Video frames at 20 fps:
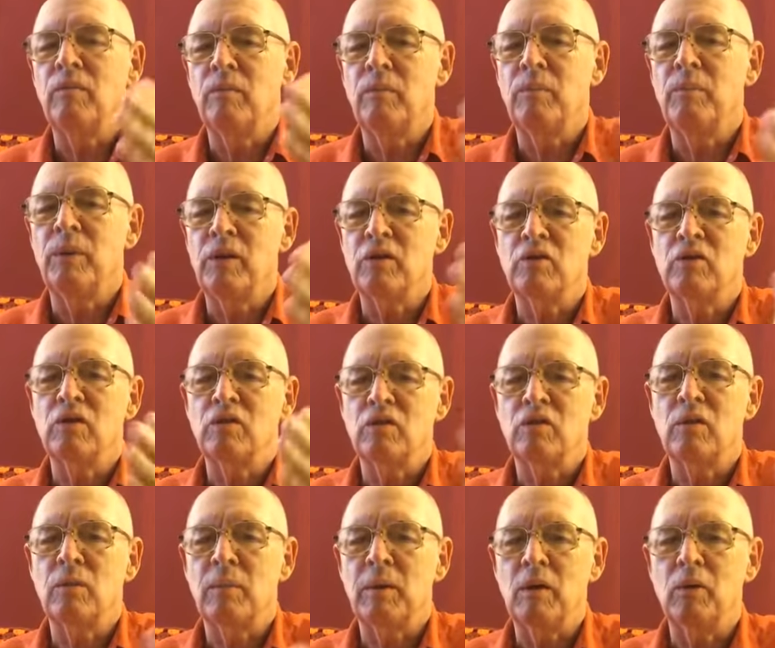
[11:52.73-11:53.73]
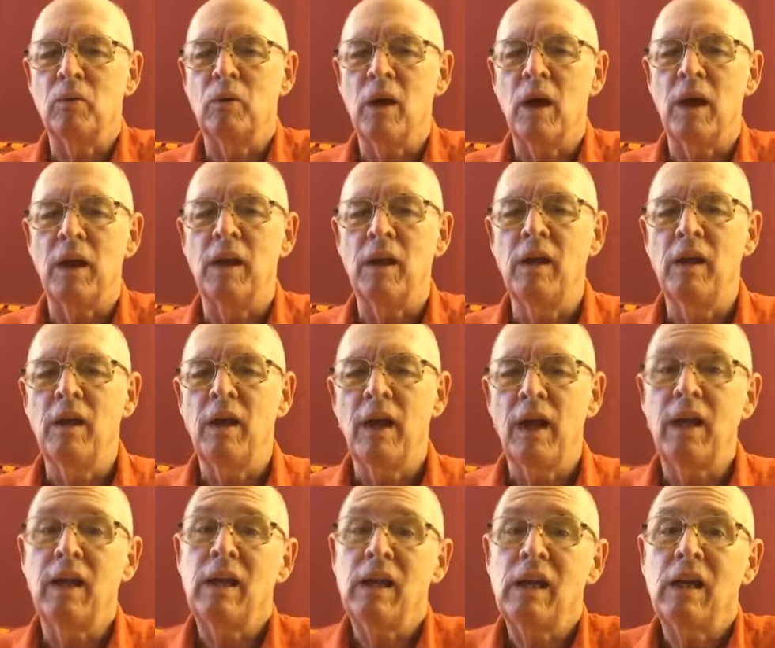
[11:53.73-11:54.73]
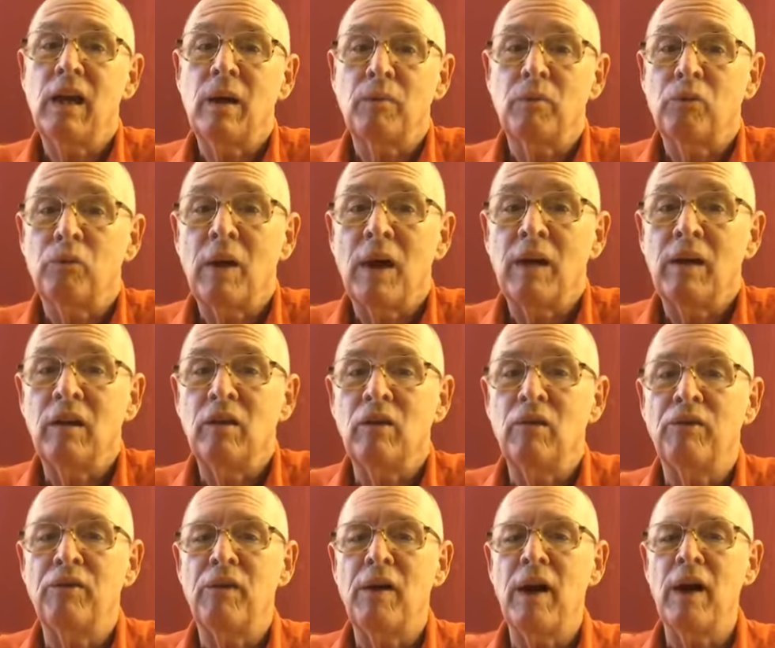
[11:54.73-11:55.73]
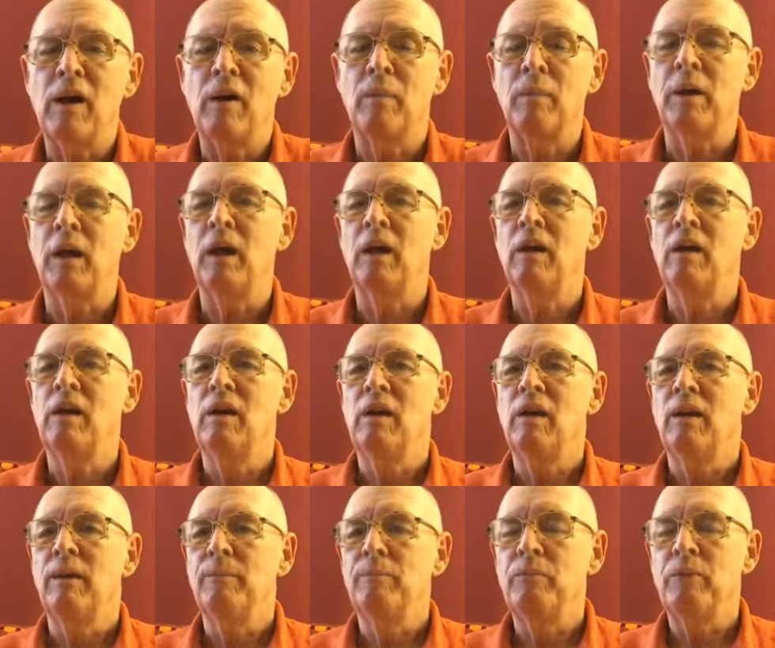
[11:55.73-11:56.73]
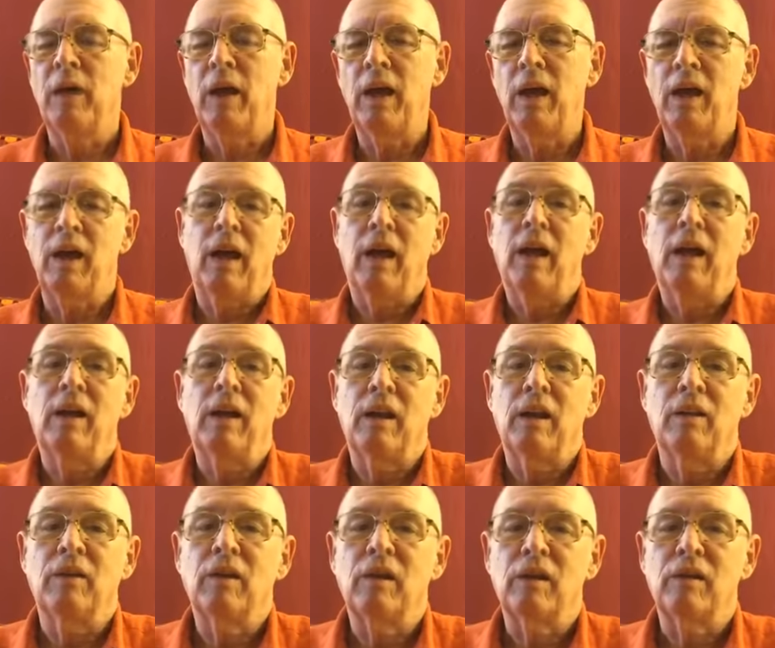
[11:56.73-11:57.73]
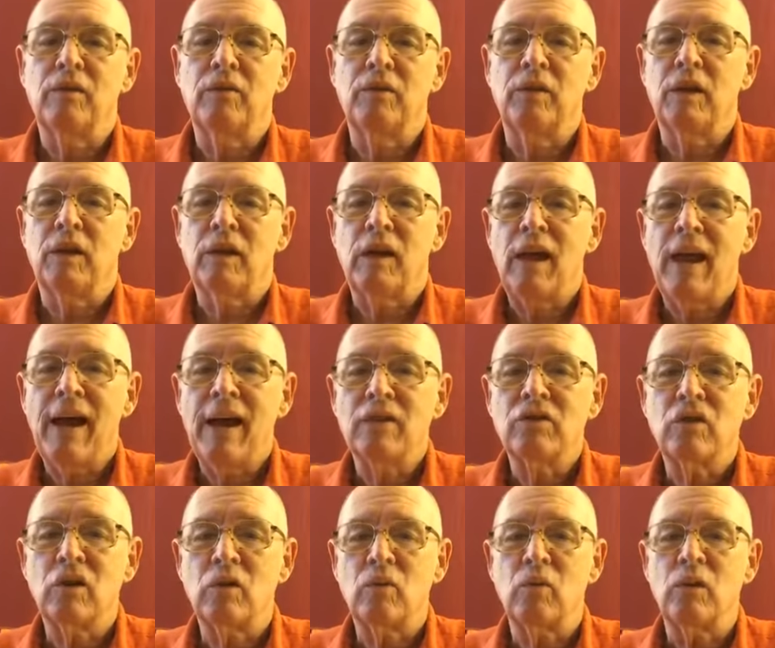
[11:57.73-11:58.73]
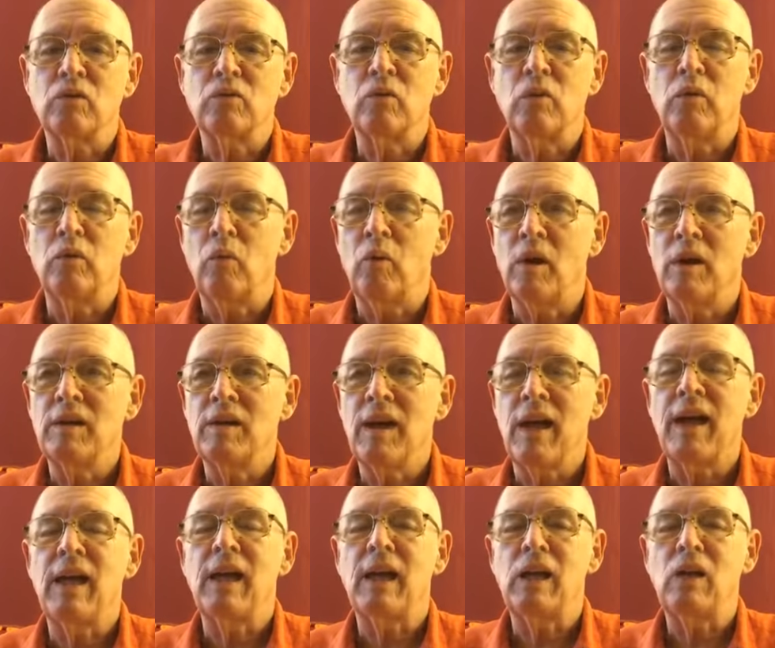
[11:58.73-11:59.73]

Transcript: business to be run. And he kept threatening to fire me. And the classic was when one day he